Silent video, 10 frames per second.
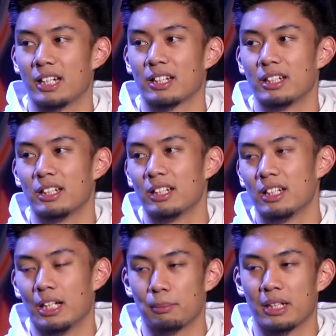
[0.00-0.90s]
-hmm.
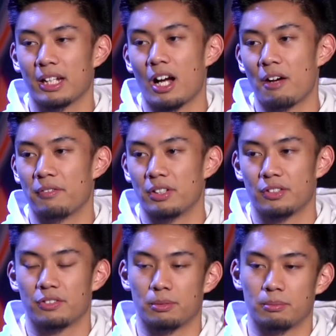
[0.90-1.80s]
I'm mm-hmm. getting offers
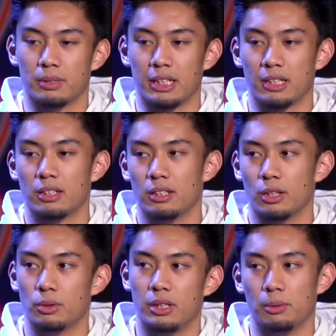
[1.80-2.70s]
from like
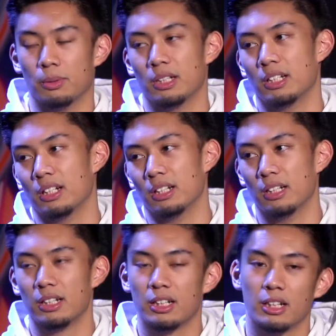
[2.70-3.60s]
low D1 or,
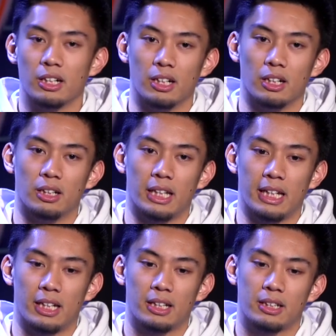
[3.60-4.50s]
or
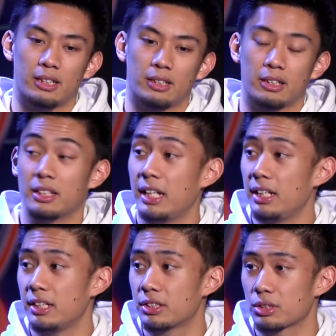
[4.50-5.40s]
like
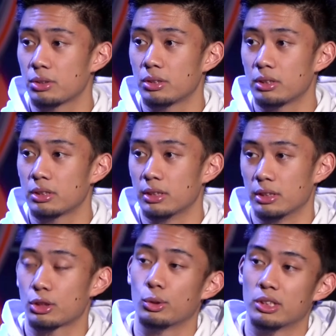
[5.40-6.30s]
Canadian schools and mm
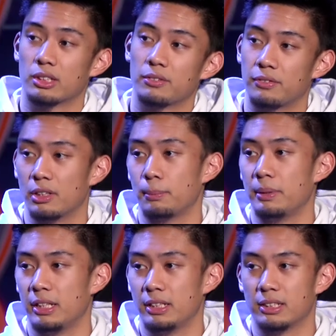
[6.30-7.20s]
-hmm. schools in the
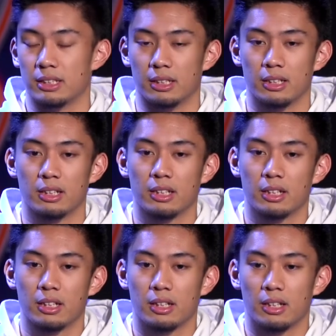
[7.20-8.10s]
Philippines and. Mm -hmm
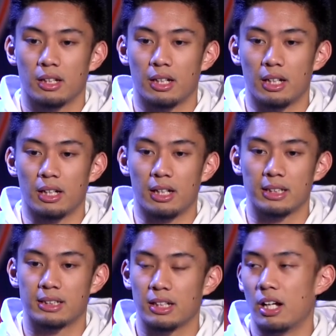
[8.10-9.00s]
uh, I
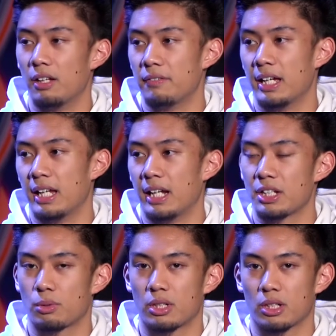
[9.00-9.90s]
see all of that, and I
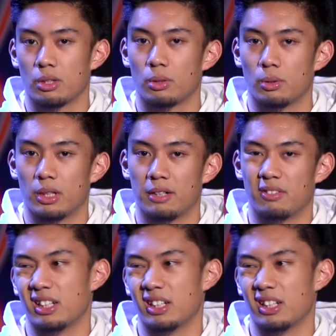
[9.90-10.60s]
just want to go wherever